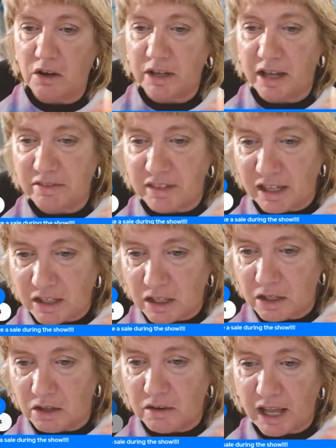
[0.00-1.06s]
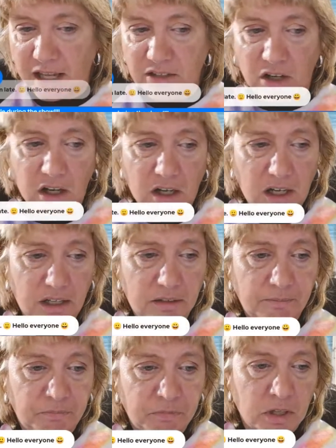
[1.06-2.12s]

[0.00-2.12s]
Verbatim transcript: Okay, thank you. Hey, Dawn.